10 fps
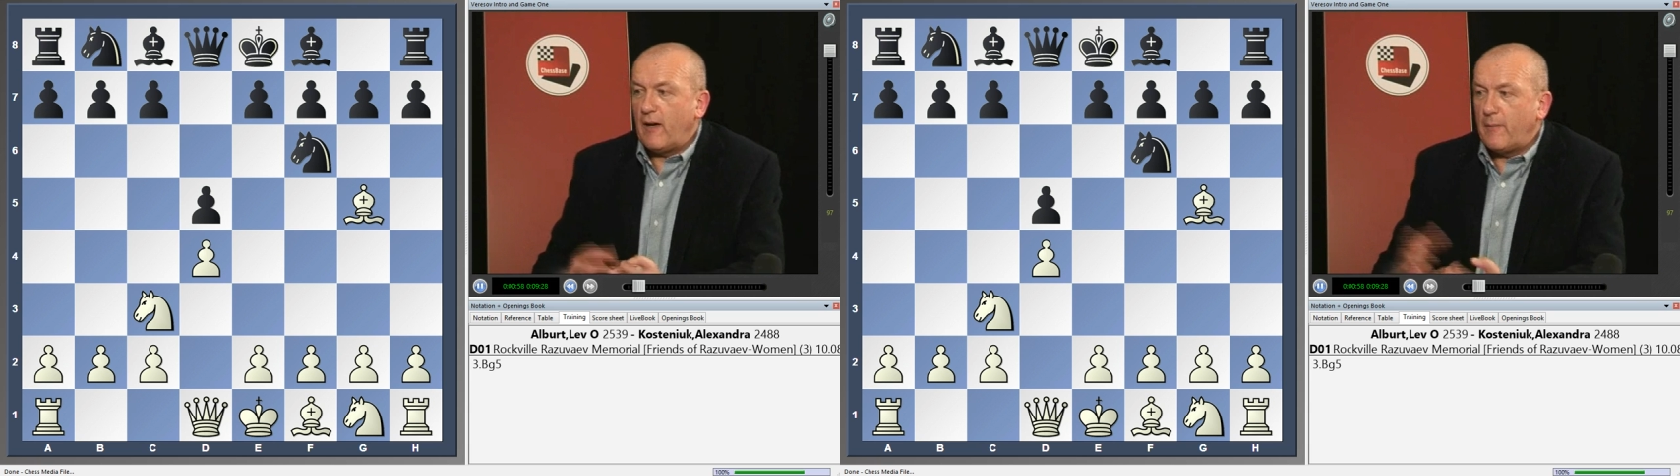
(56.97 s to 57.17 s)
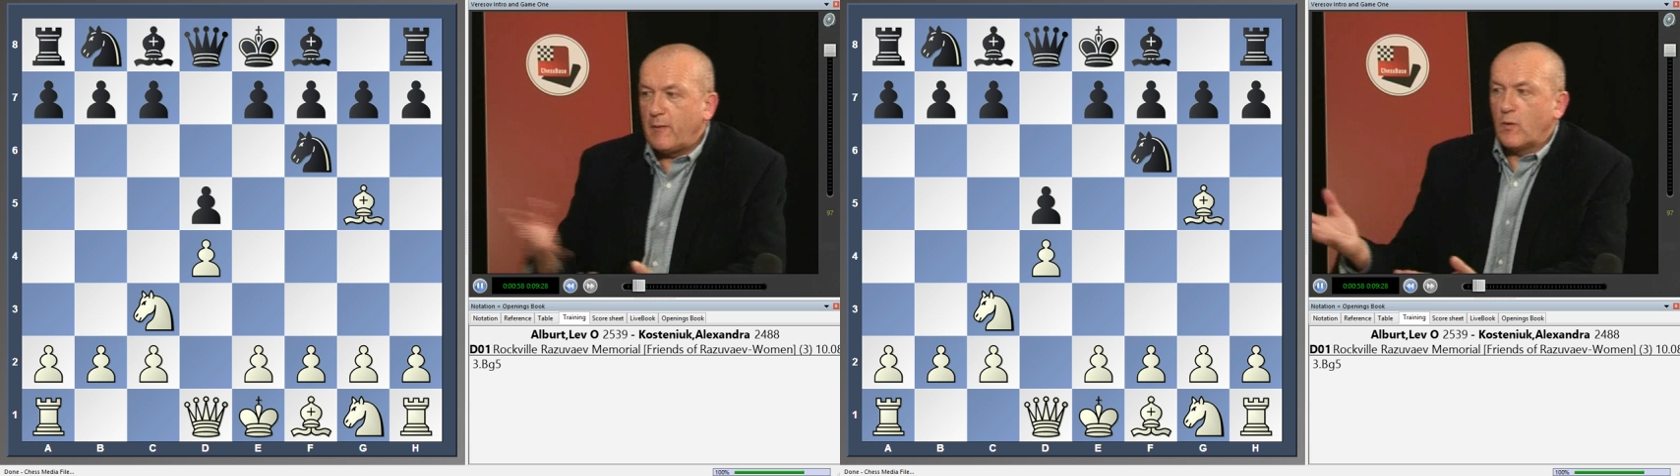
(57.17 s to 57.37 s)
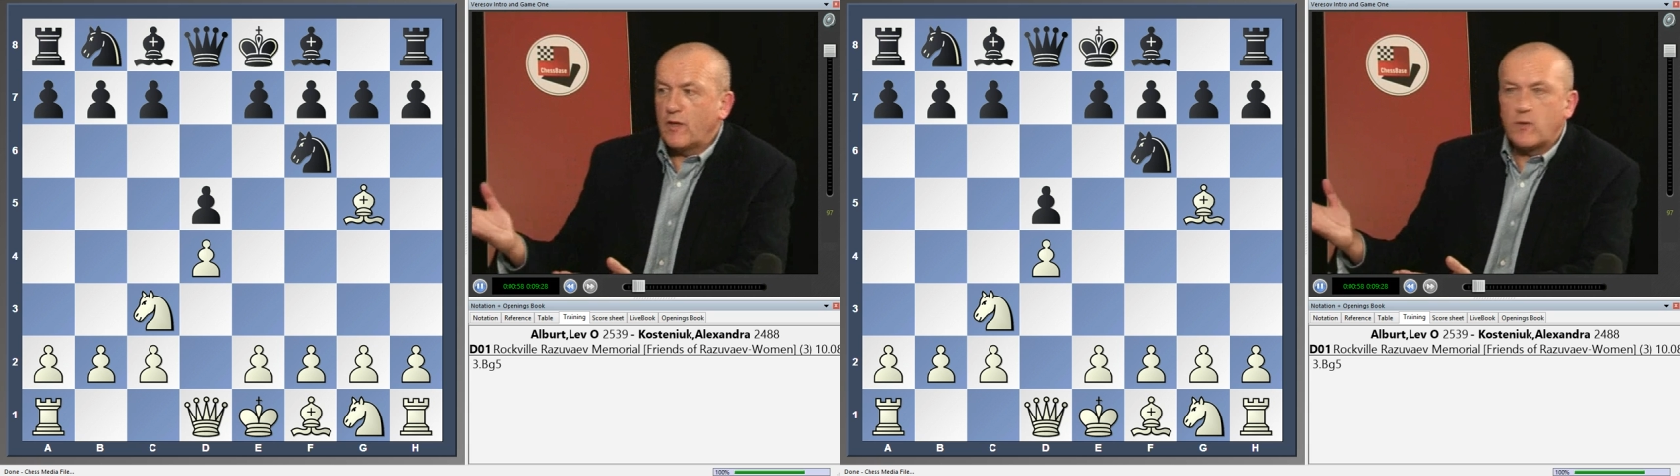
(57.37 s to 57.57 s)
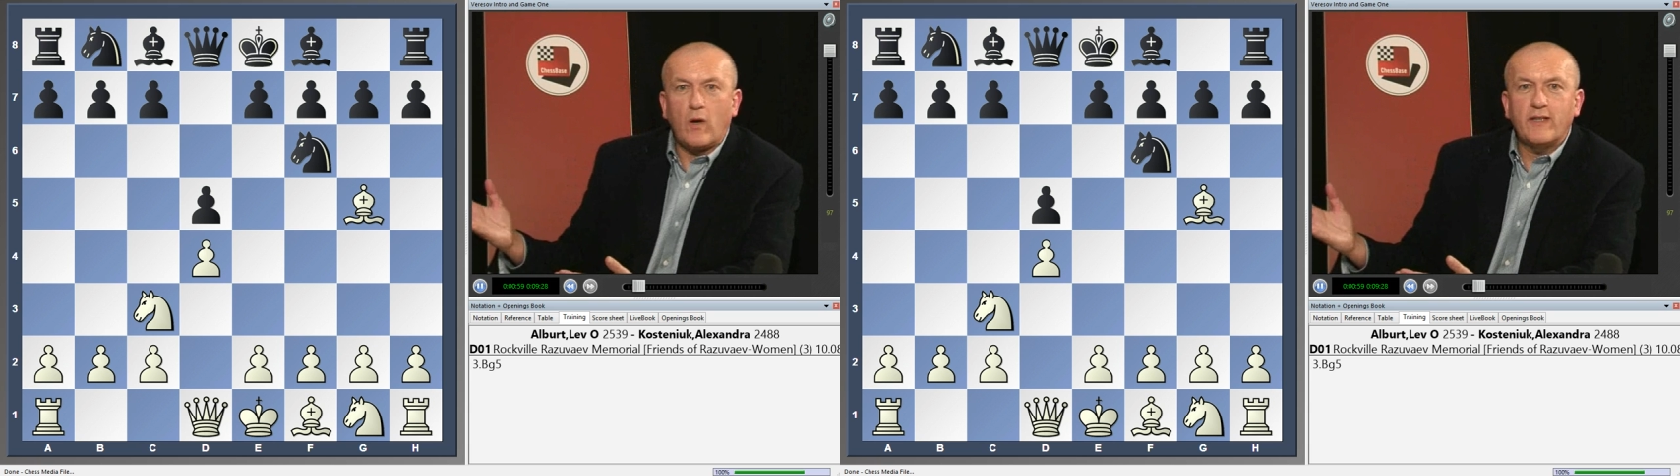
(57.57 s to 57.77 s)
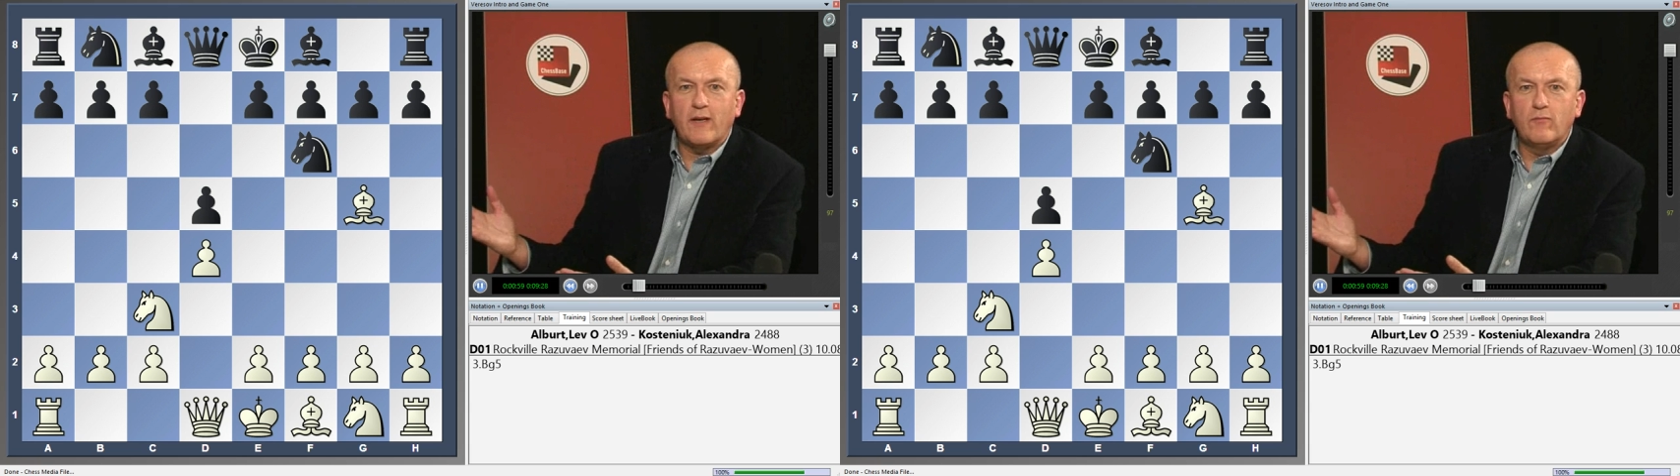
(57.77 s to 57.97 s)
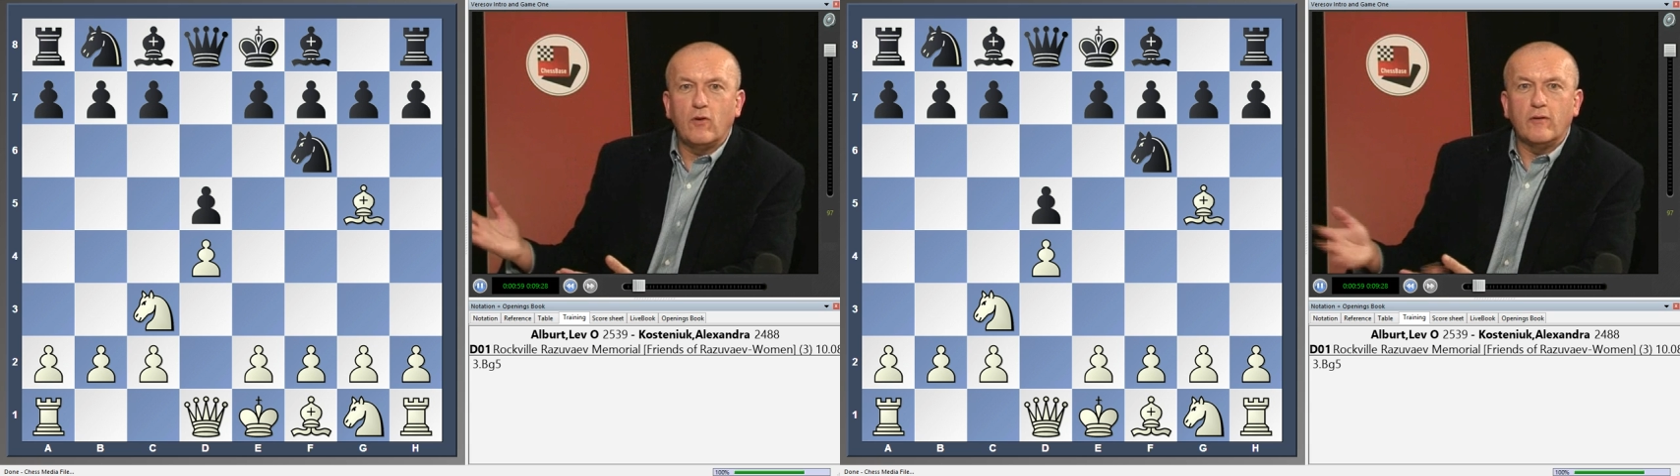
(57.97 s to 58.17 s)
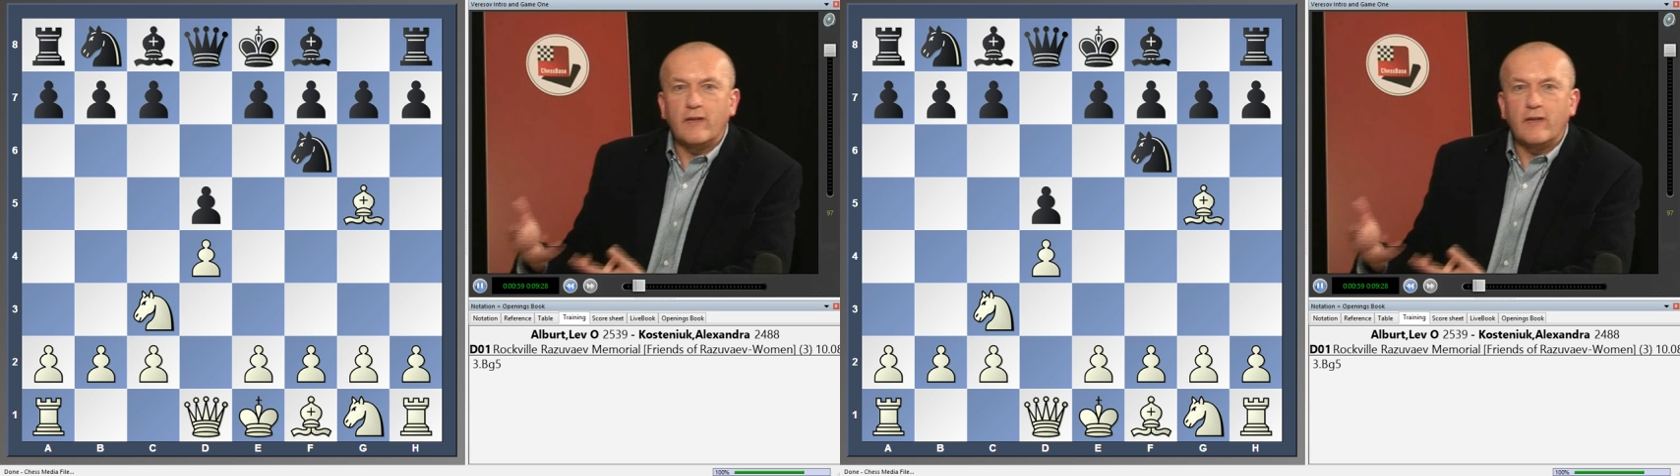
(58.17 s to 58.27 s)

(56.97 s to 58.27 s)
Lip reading: I mean, what has White done wrong?